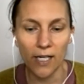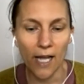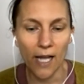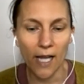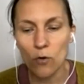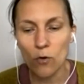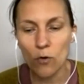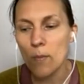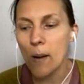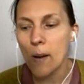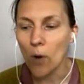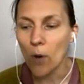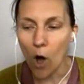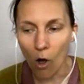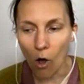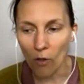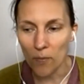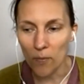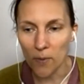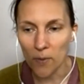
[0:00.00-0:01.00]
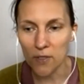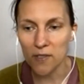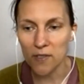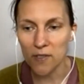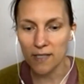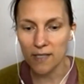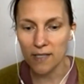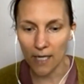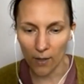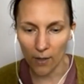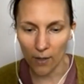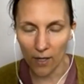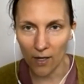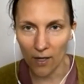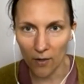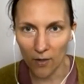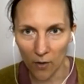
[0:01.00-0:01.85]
don't remember all the books that I